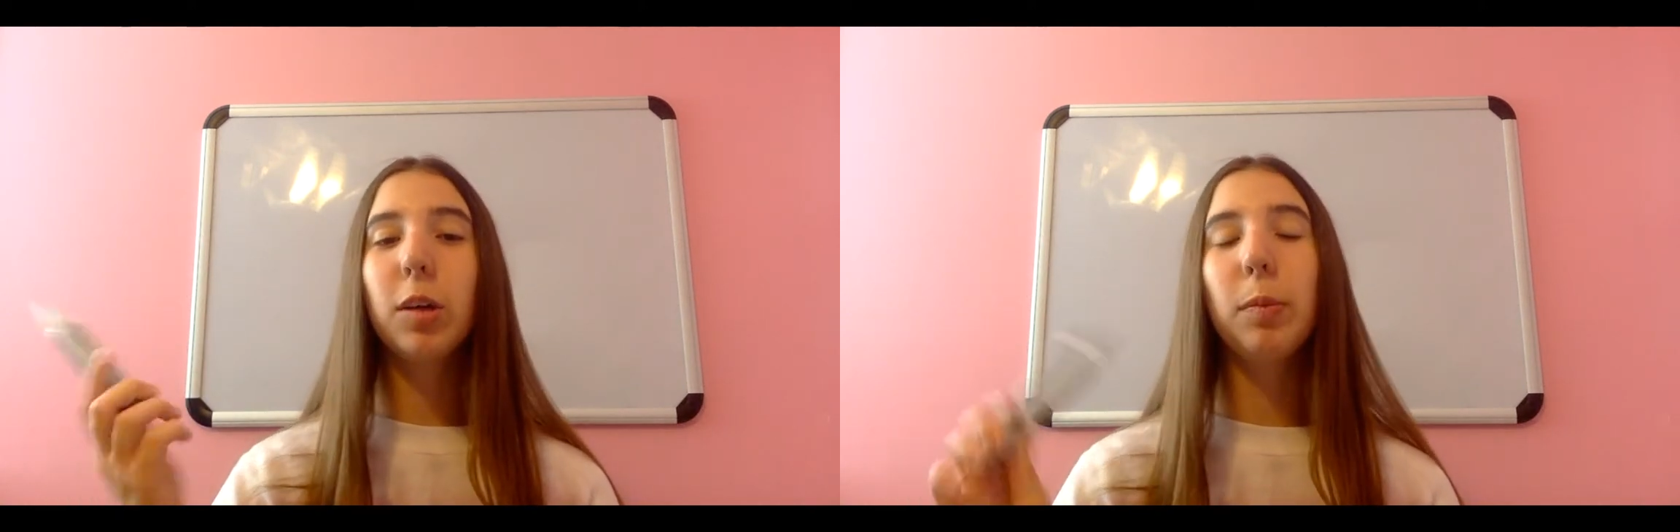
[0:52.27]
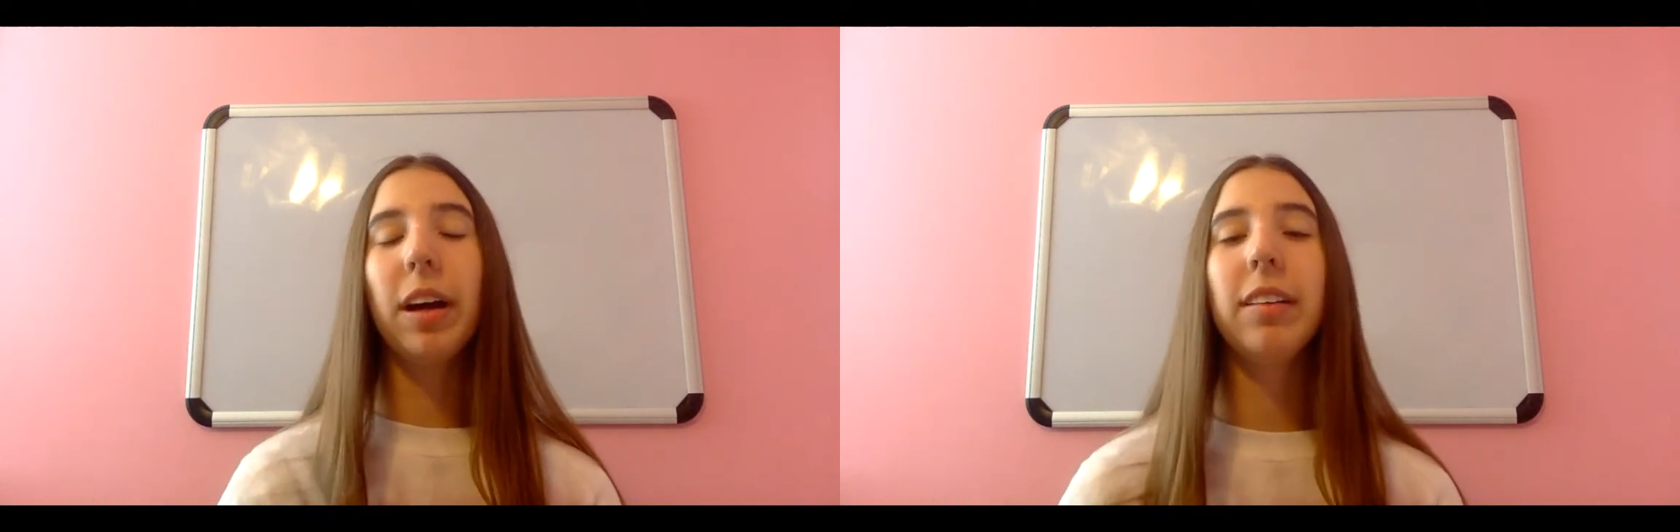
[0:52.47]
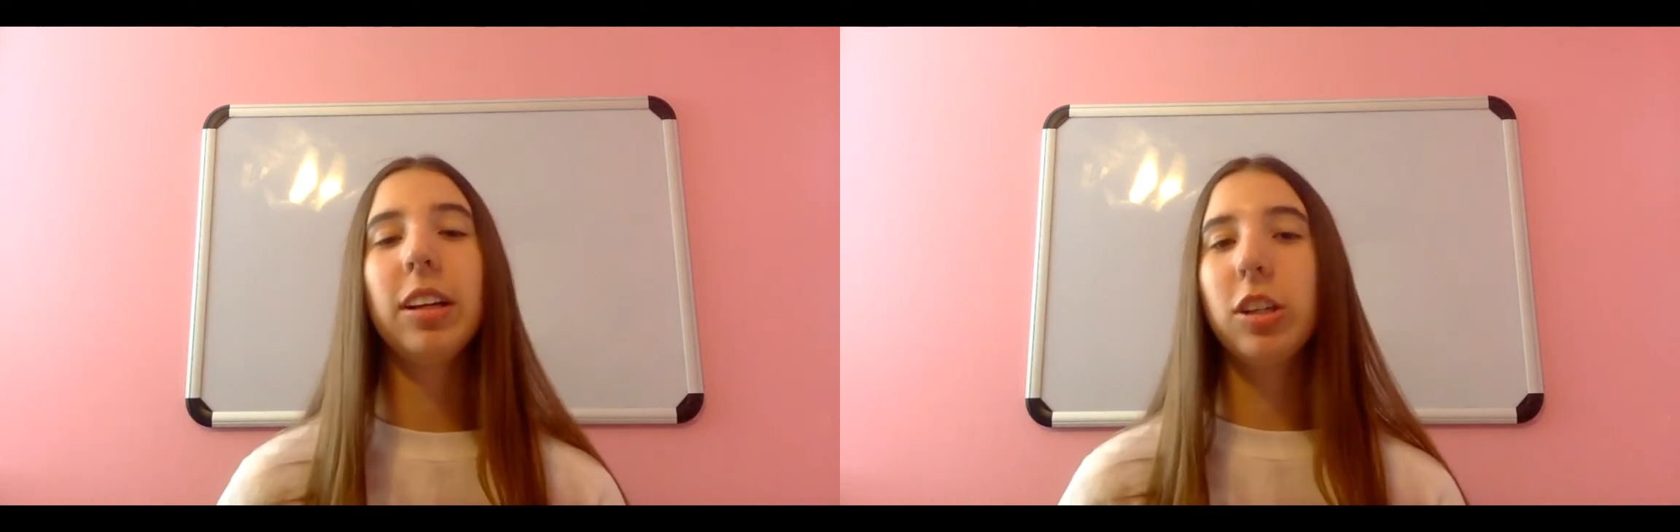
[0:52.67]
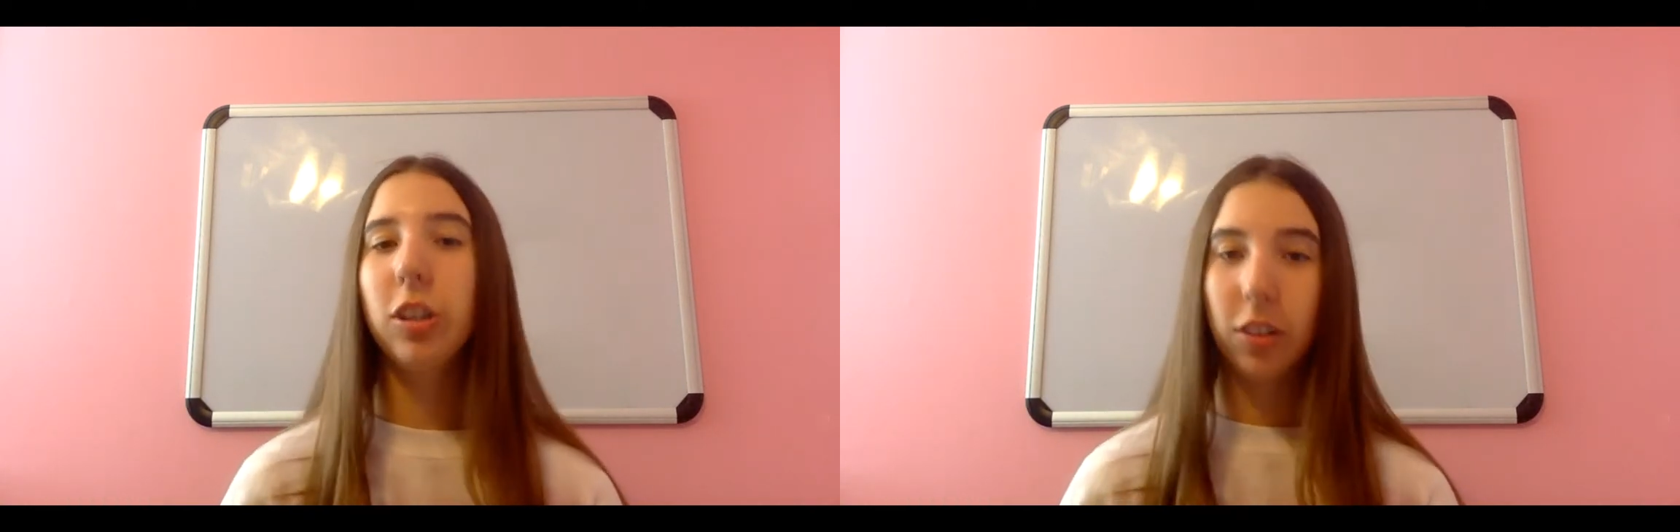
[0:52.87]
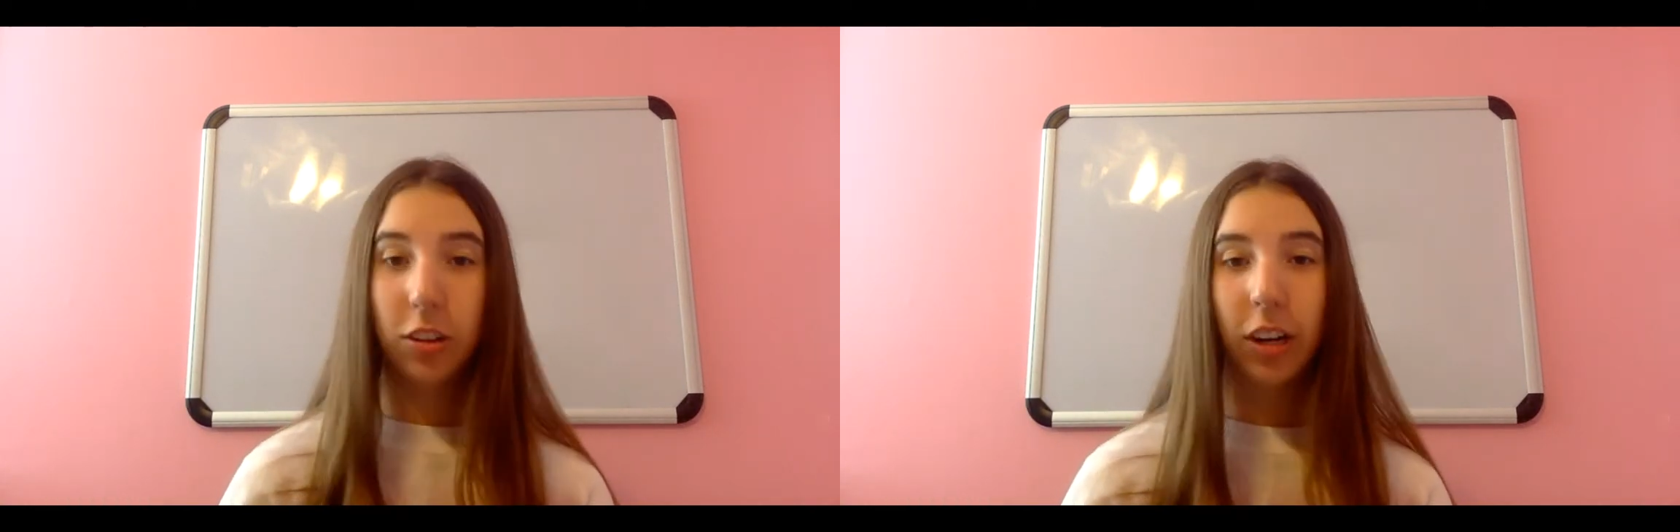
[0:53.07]
but it should
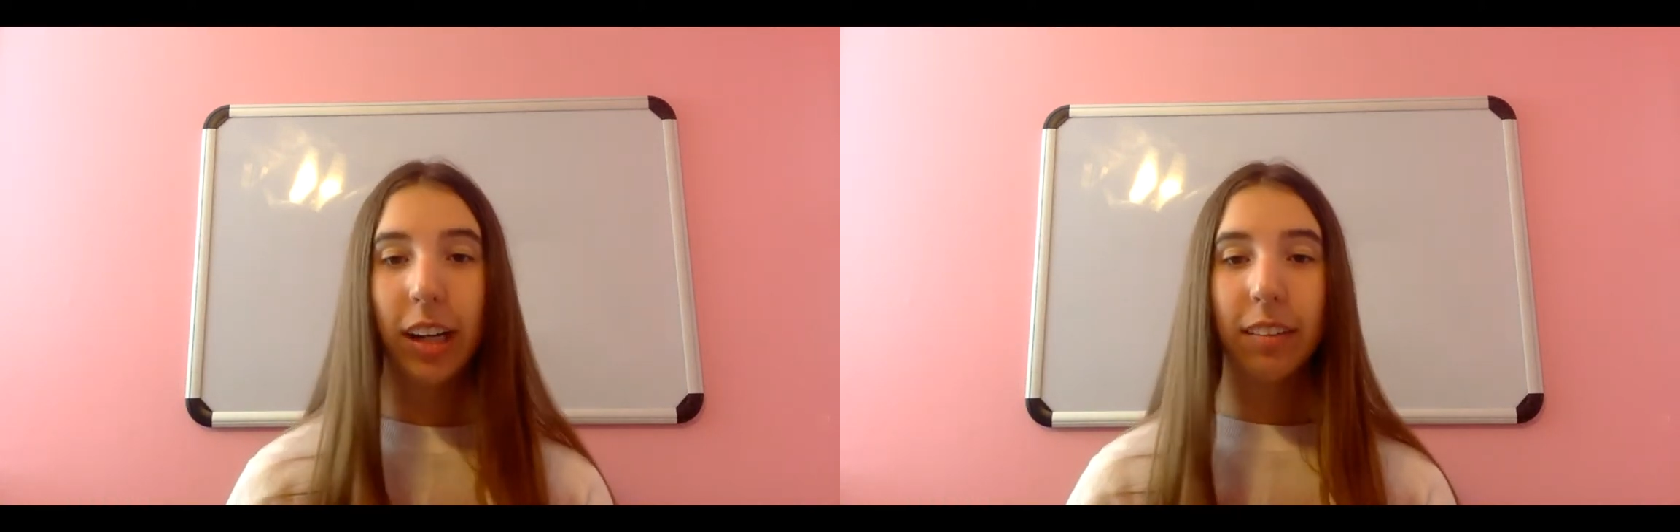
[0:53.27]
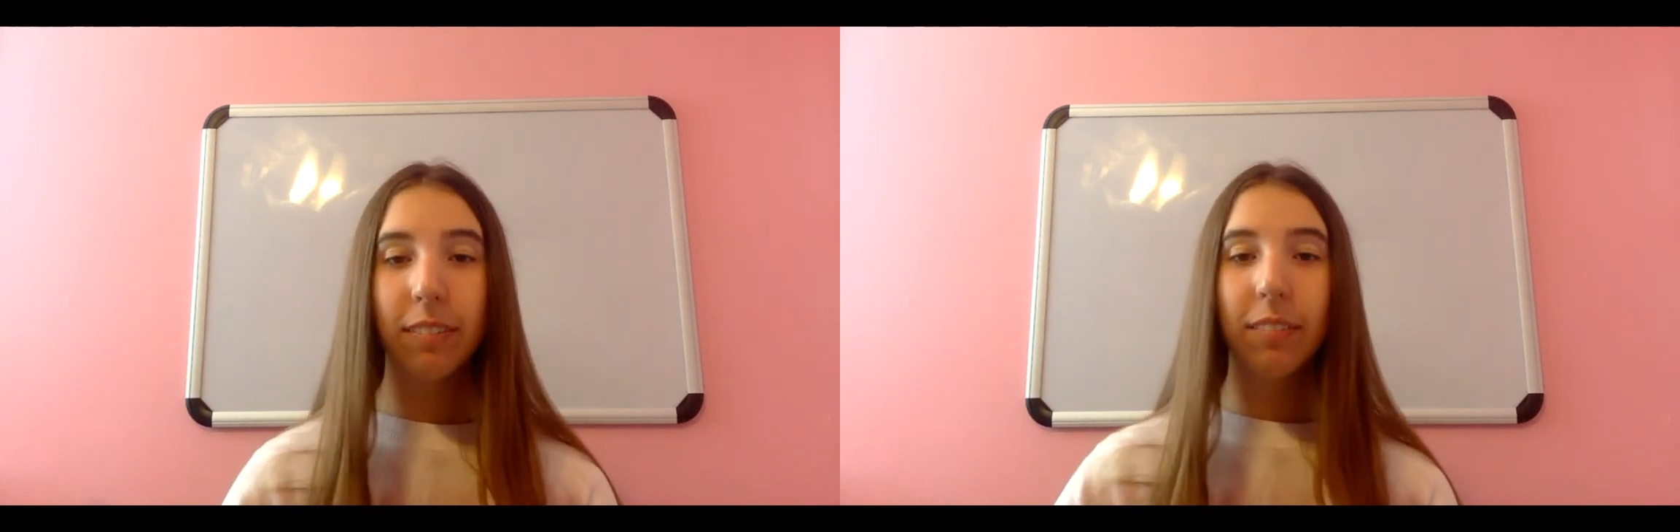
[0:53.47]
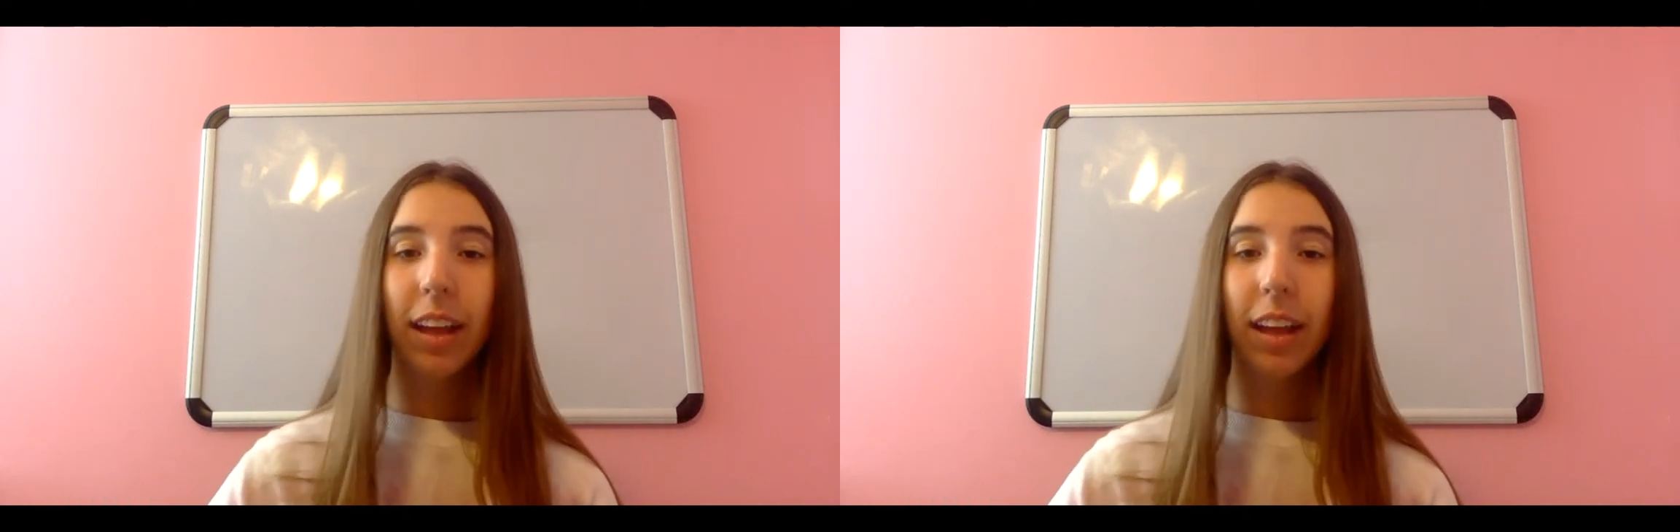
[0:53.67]
do the trick.